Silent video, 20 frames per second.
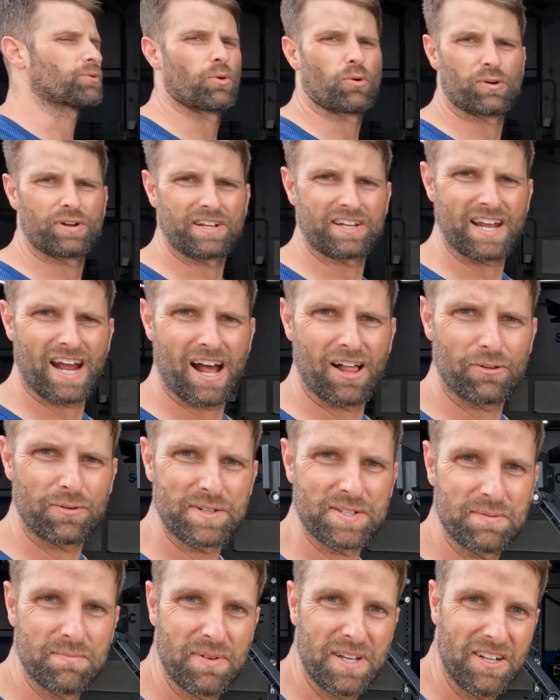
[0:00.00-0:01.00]
recording
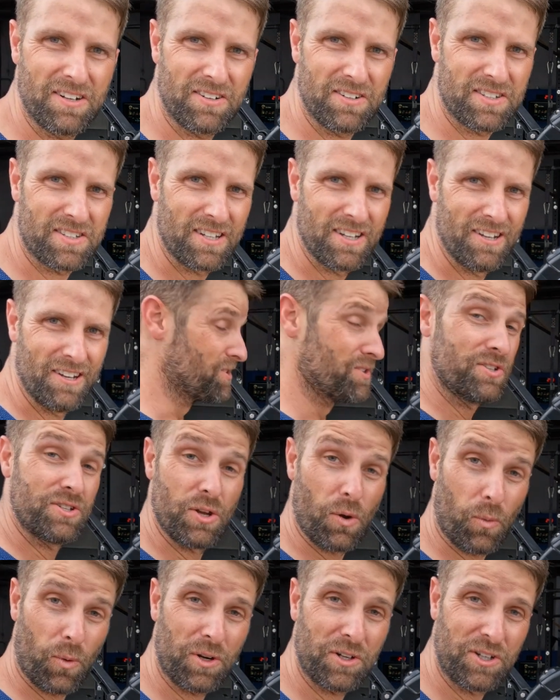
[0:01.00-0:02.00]
calories and meters,
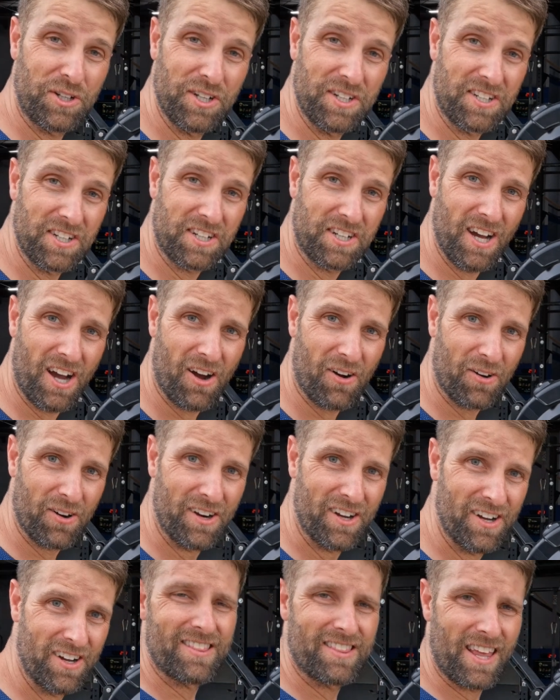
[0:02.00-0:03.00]
so we're good to go.
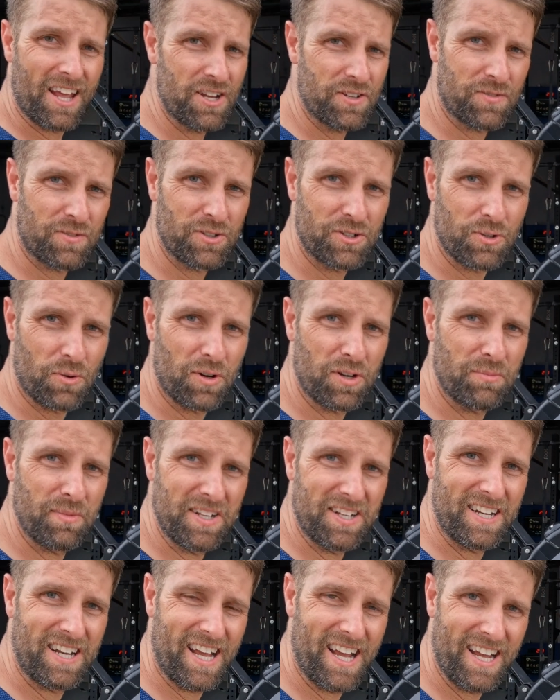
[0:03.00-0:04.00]
Thanks for joining
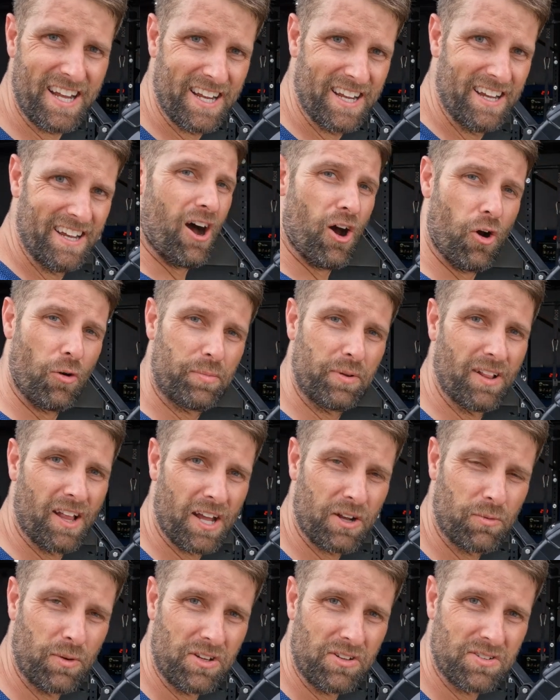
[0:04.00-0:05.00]
me today. I hope you
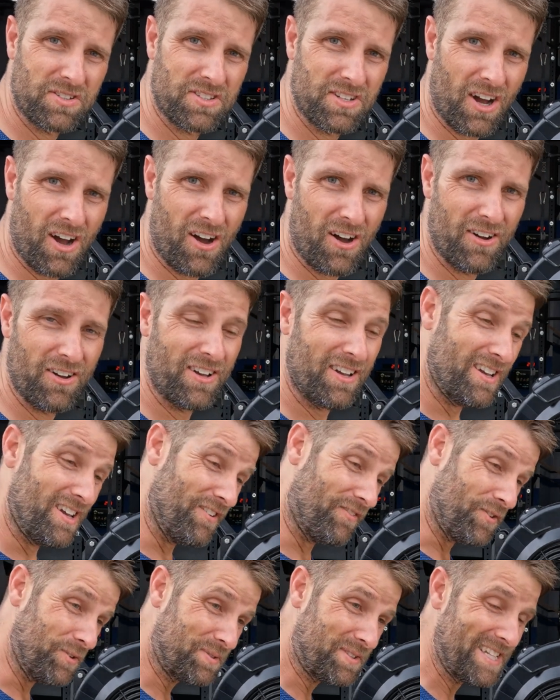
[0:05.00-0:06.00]
liked what you saw.
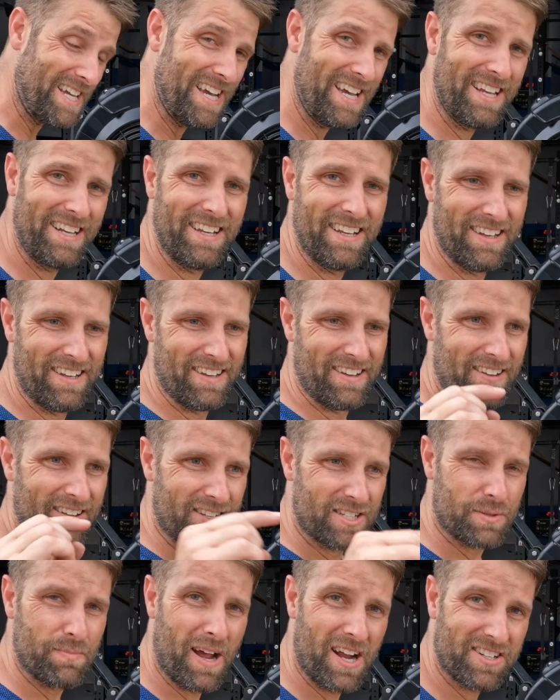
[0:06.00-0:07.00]
If you did,
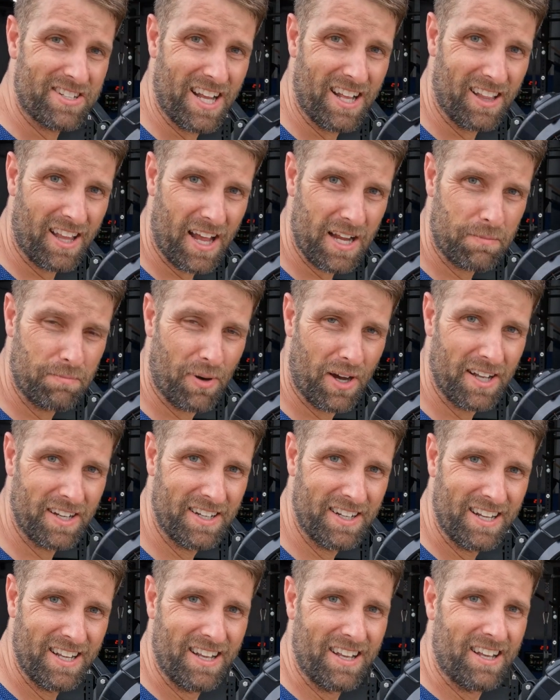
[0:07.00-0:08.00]
smash that like
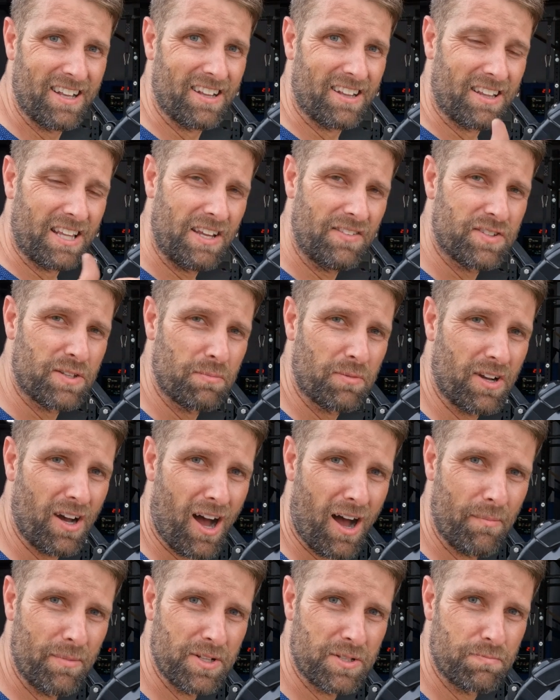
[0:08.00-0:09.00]
button. Leave some
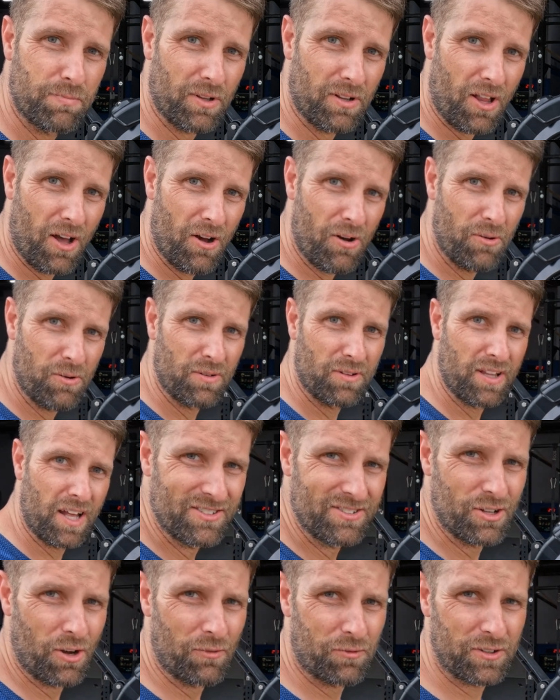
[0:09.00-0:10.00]
comments below.
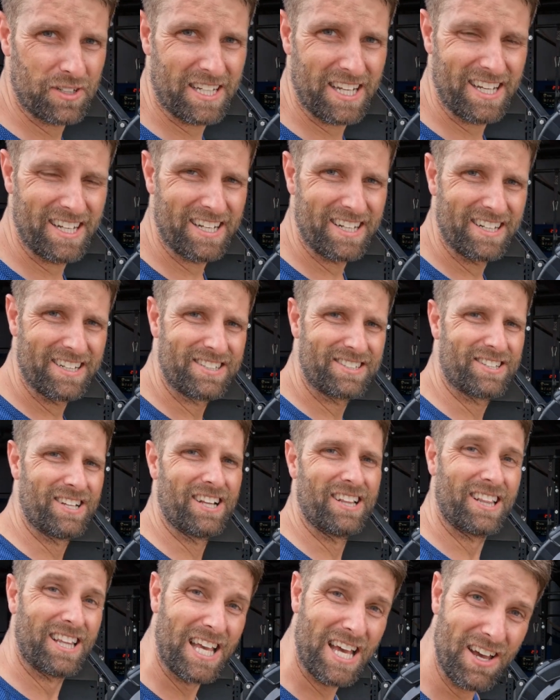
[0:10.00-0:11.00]
Don't forget
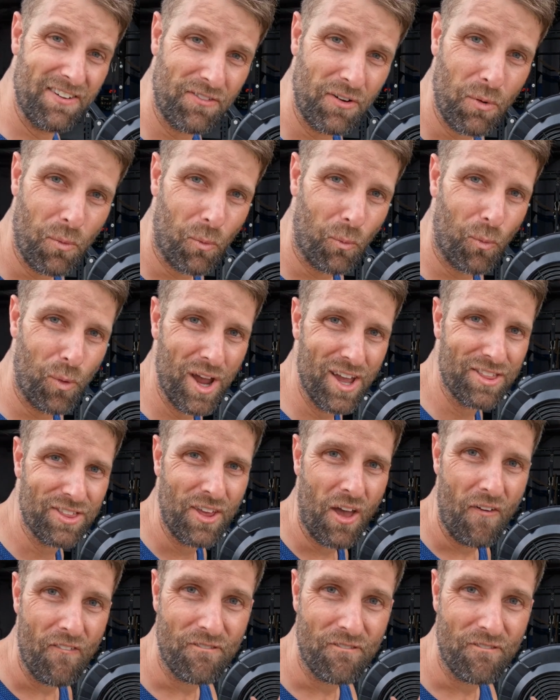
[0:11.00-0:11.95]
to live with